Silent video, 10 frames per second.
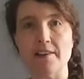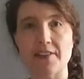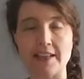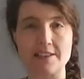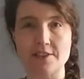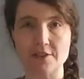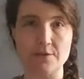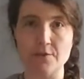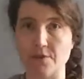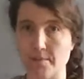Thanks
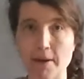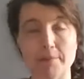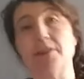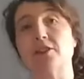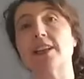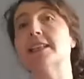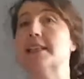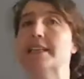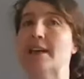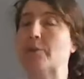to the public
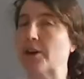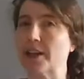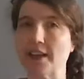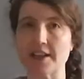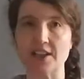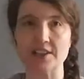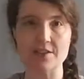transit network here,